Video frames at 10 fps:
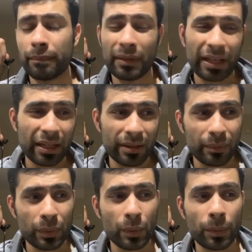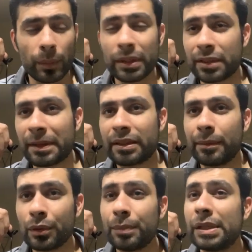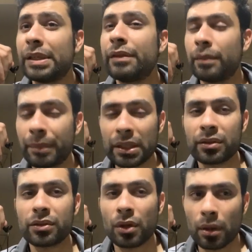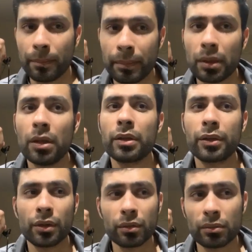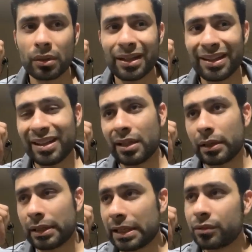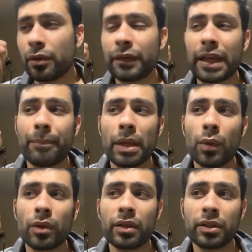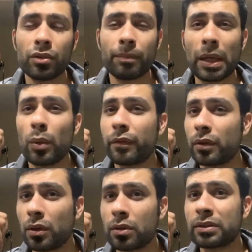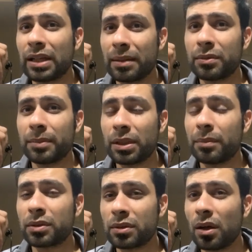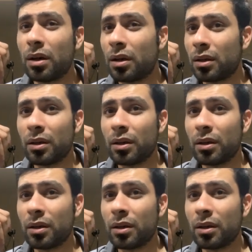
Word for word: And we were probably expecting him to be an even bigger star. But, you know, let's not forget Mayweather. It took Mayweather a long time to become a star.